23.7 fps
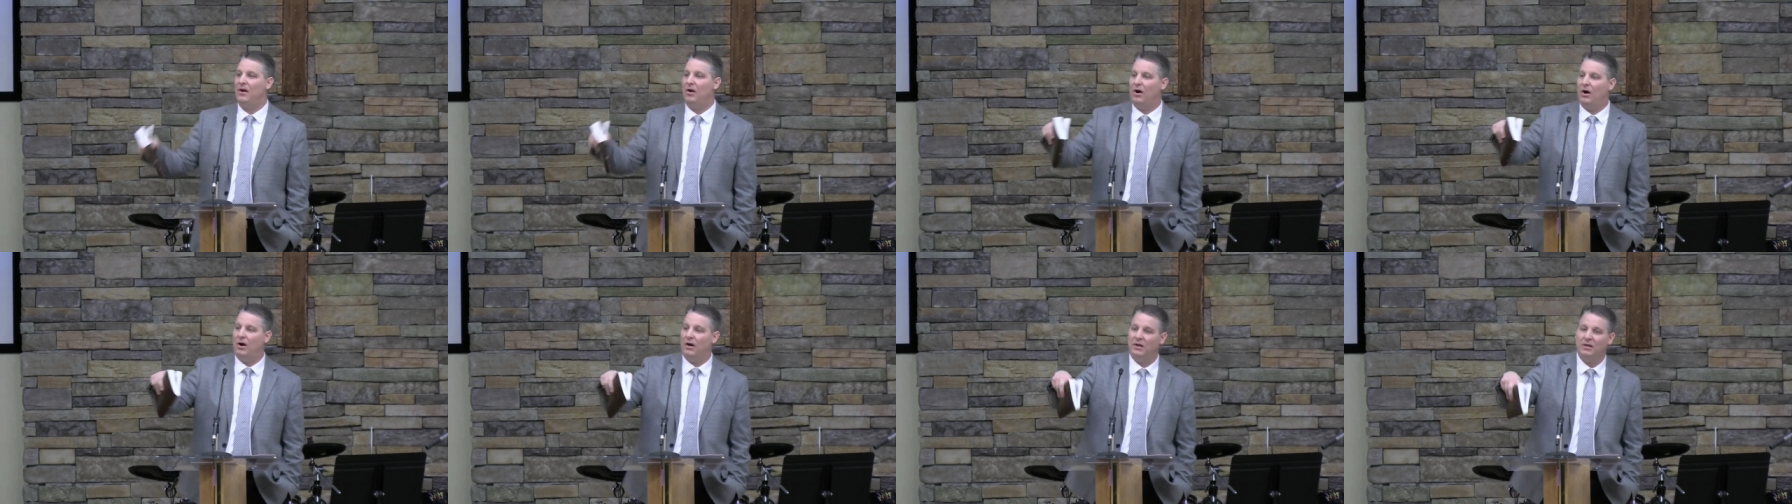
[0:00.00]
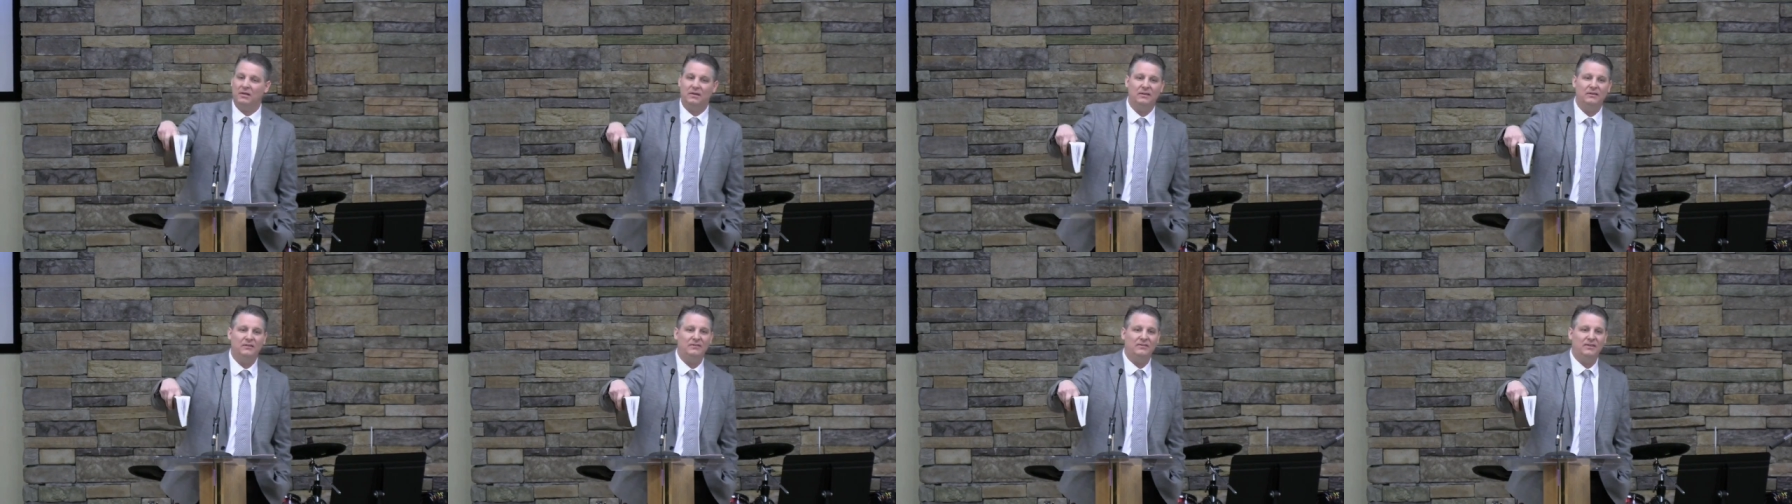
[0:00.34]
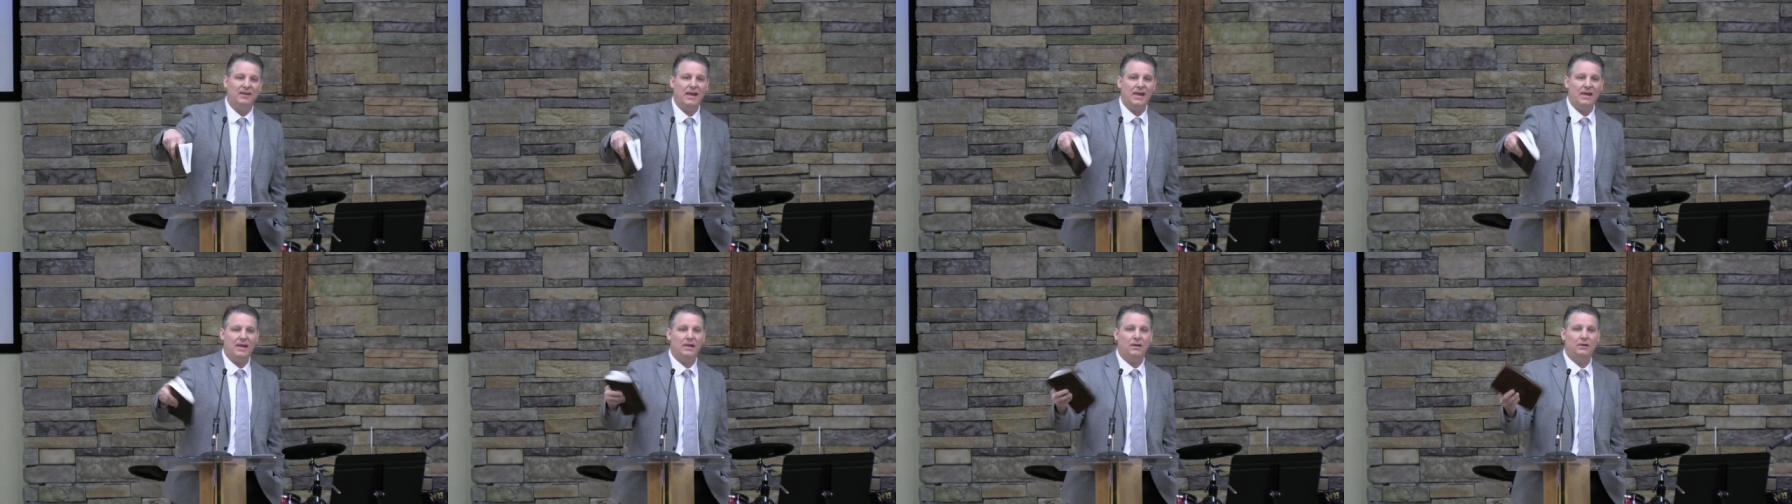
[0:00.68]
aren't
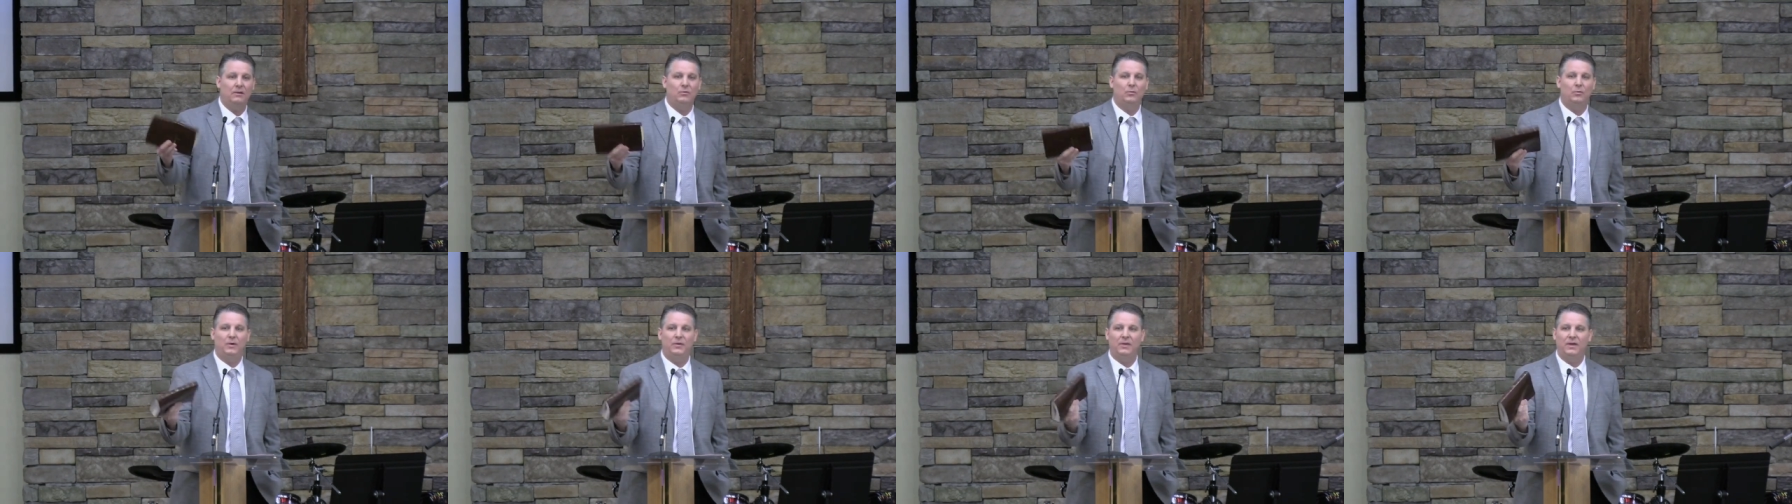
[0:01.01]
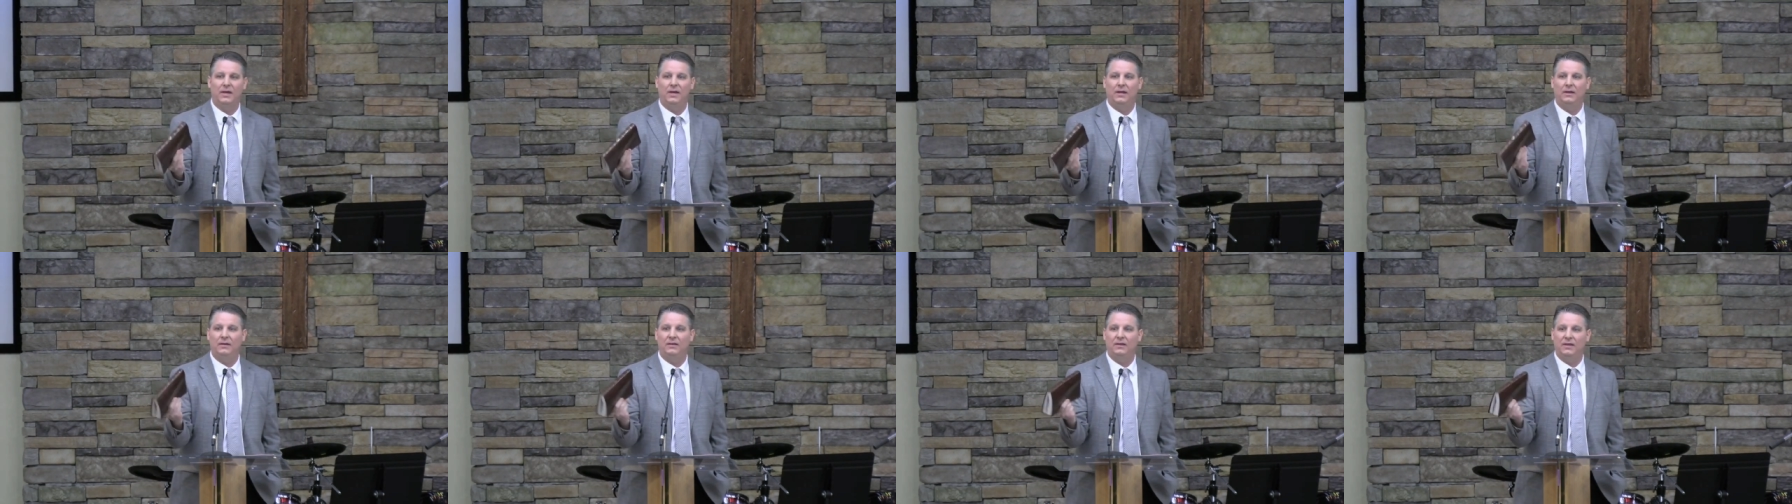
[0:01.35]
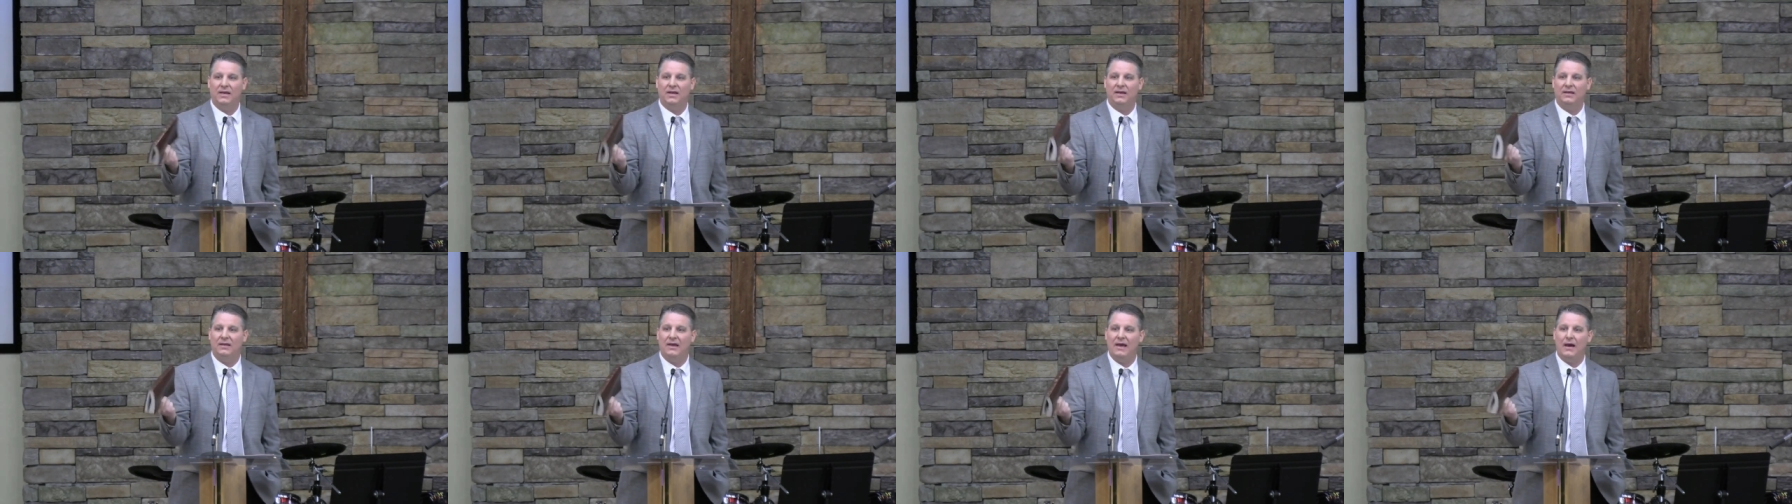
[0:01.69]
contained within the
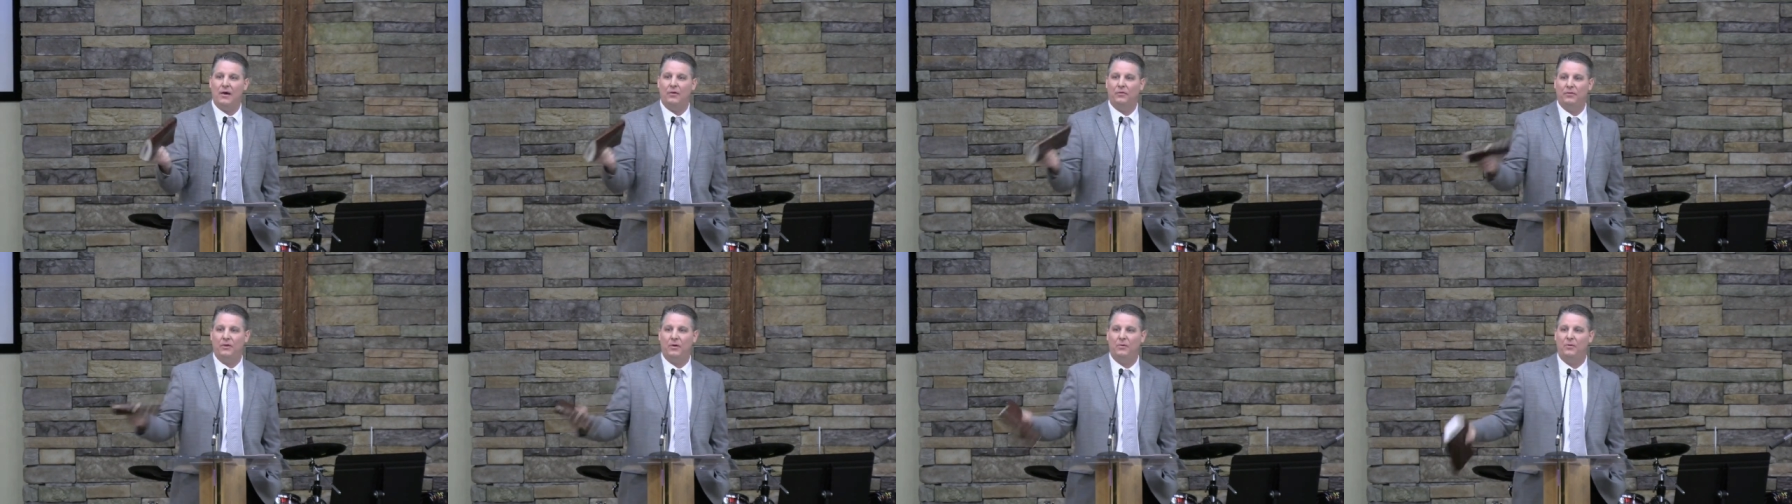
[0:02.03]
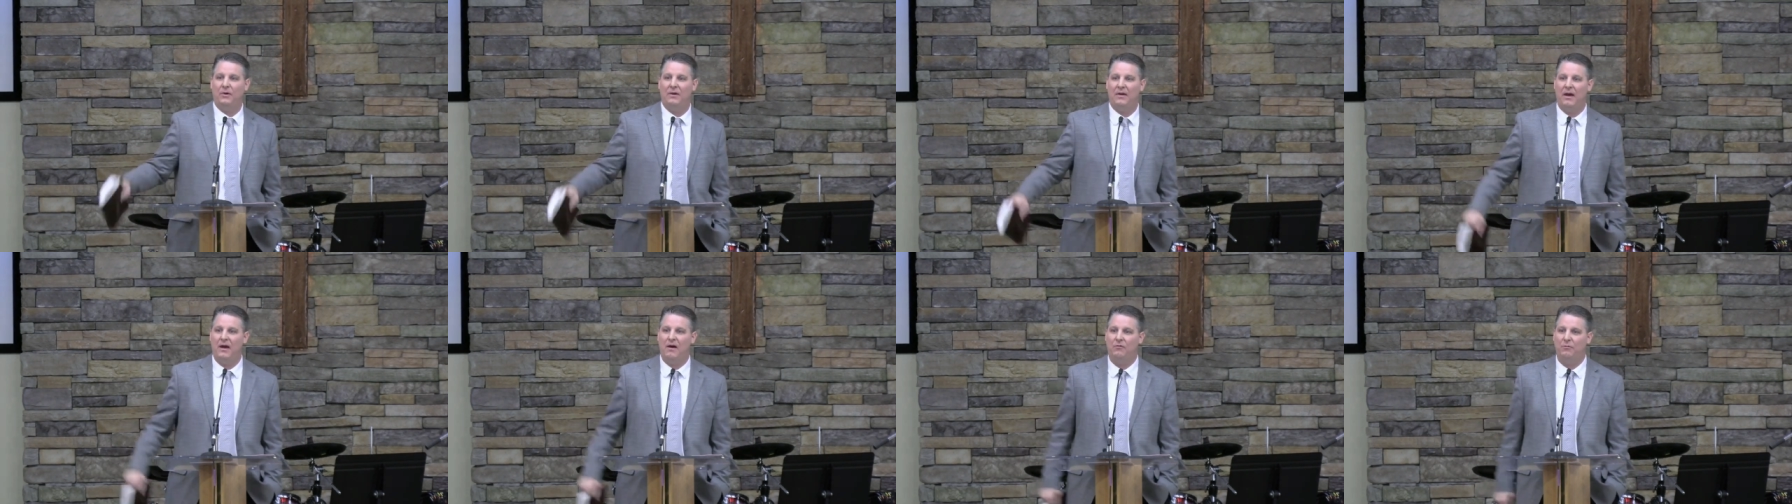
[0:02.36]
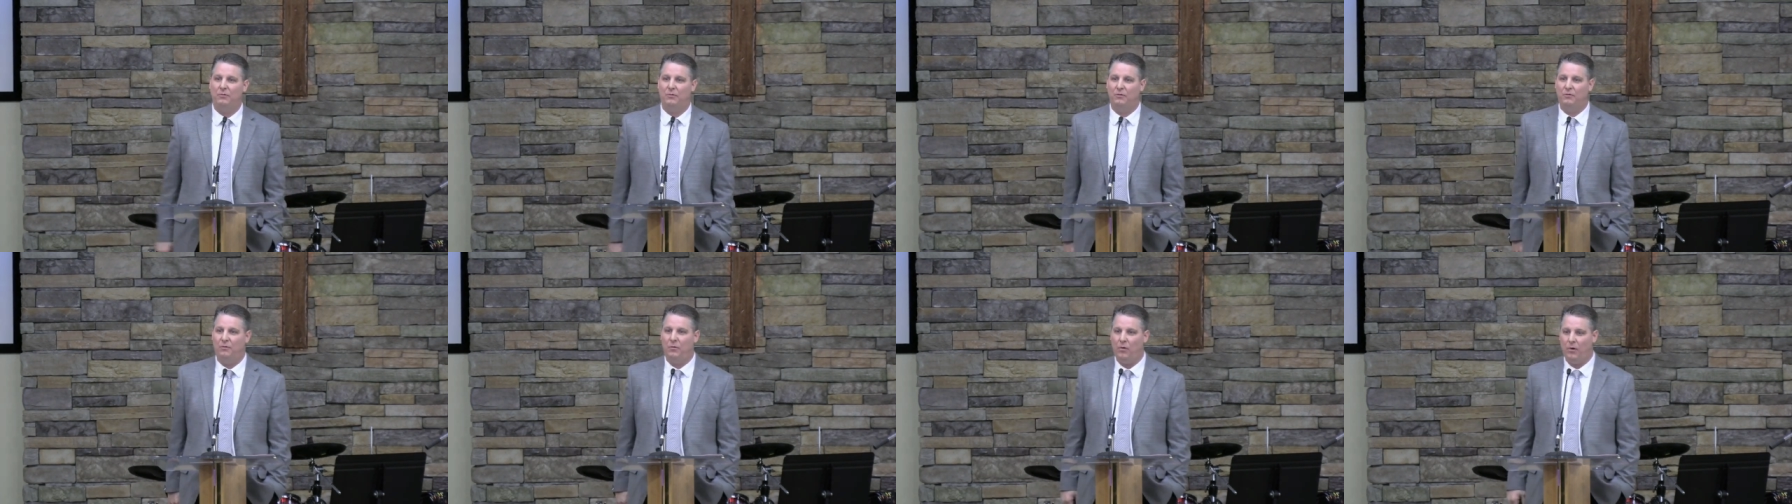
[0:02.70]
account that we have
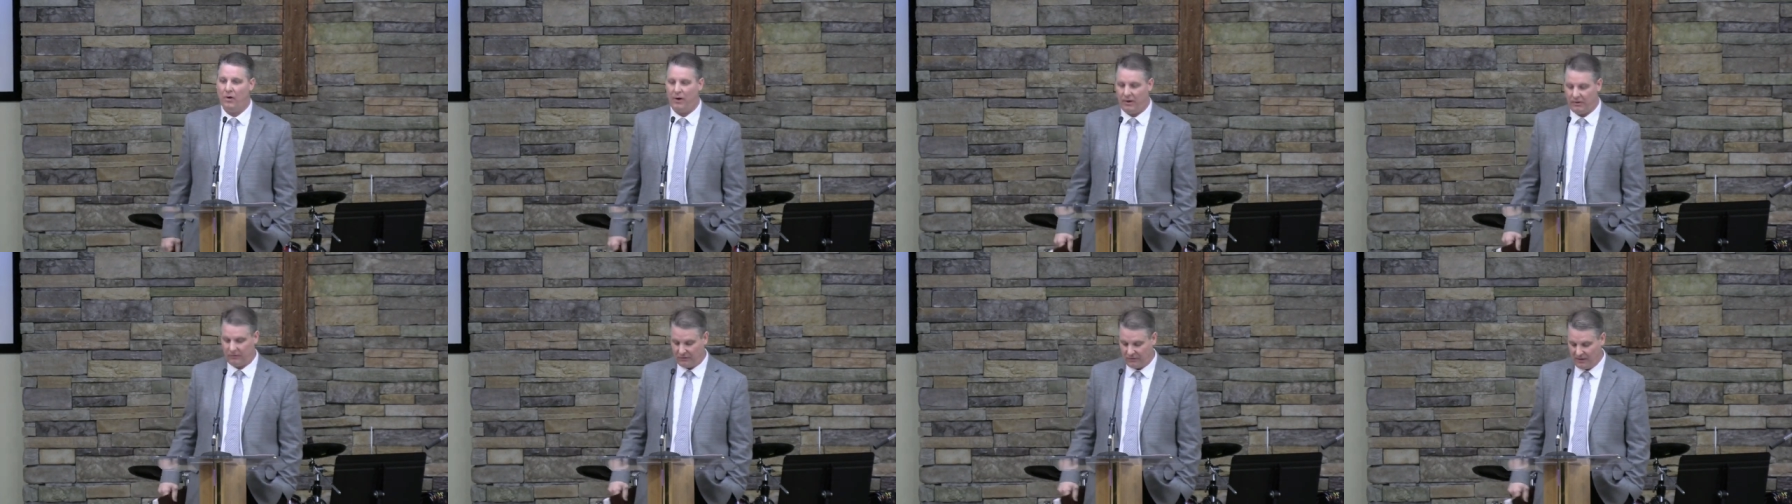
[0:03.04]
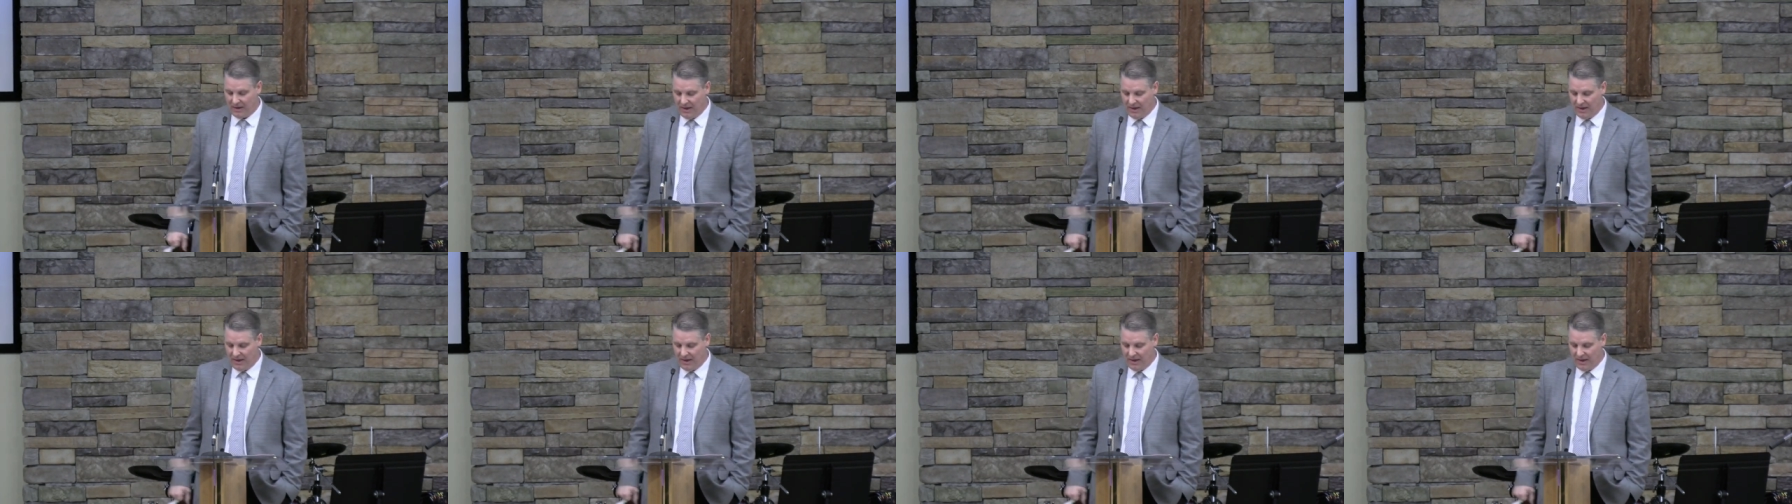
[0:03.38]
before us